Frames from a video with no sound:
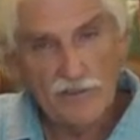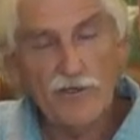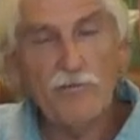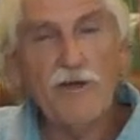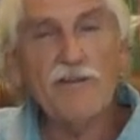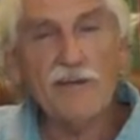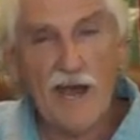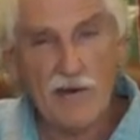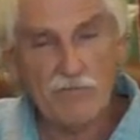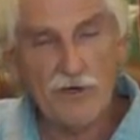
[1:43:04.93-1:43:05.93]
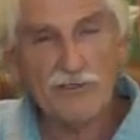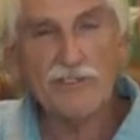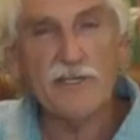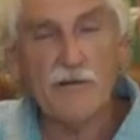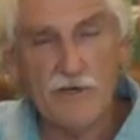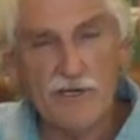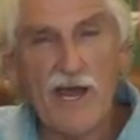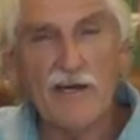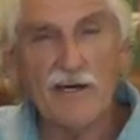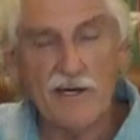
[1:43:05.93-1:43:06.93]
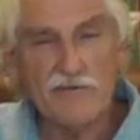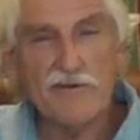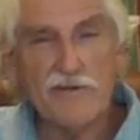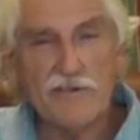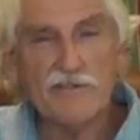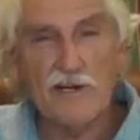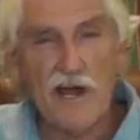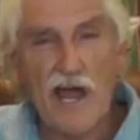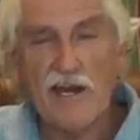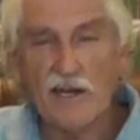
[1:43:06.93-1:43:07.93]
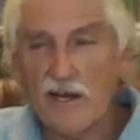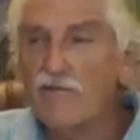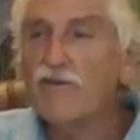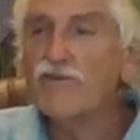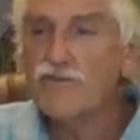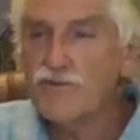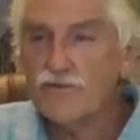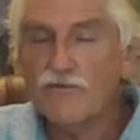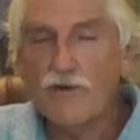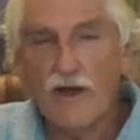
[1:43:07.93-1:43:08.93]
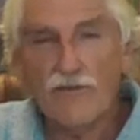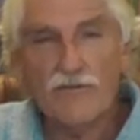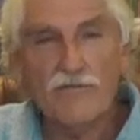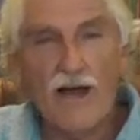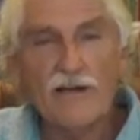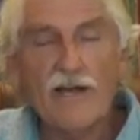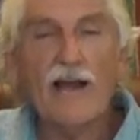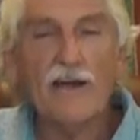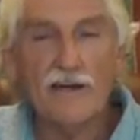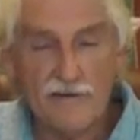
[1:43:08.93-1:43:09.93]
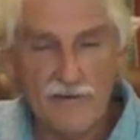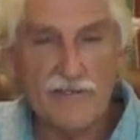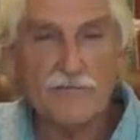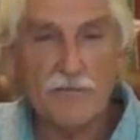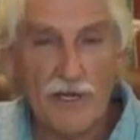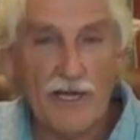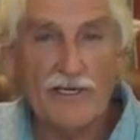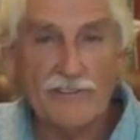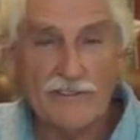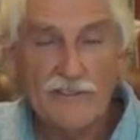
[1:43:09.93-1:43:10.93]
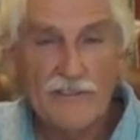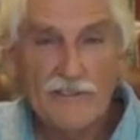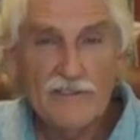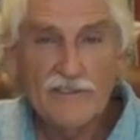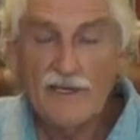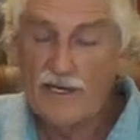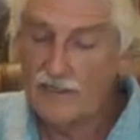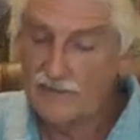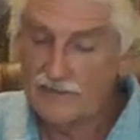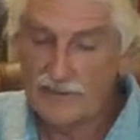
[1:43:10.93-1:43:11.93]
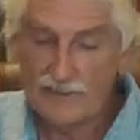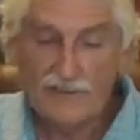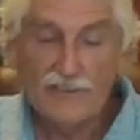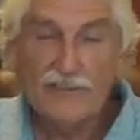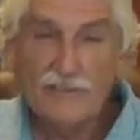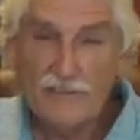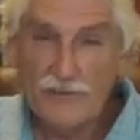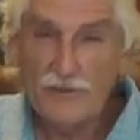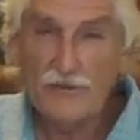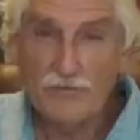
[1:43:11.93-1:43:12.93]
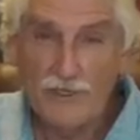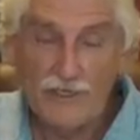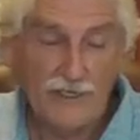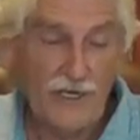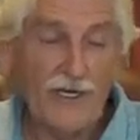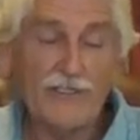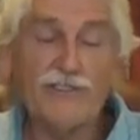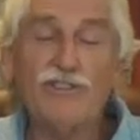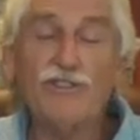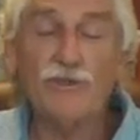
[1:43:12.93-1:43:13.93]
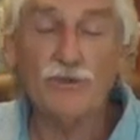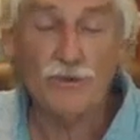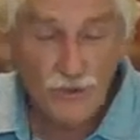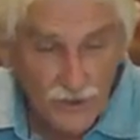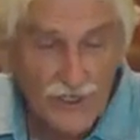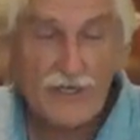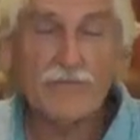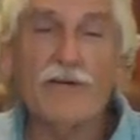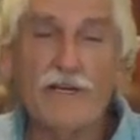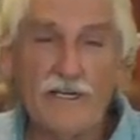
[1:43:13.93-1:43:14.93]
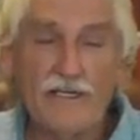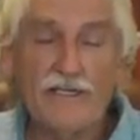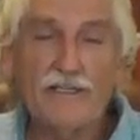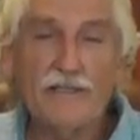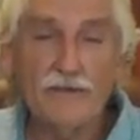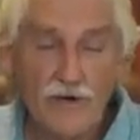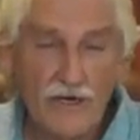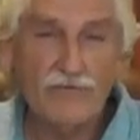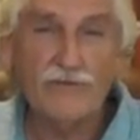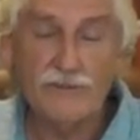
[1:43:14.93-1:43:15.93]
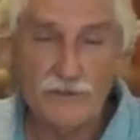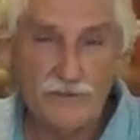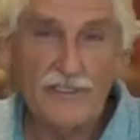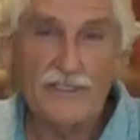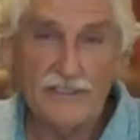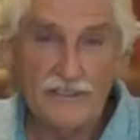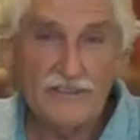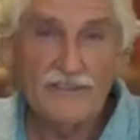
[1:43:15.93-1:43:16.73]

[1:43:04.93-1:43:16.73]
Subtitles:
You be the God person coming down and introduce the light, love, and truth of health and vitality to this planet. And you'll be extremely grateful you did.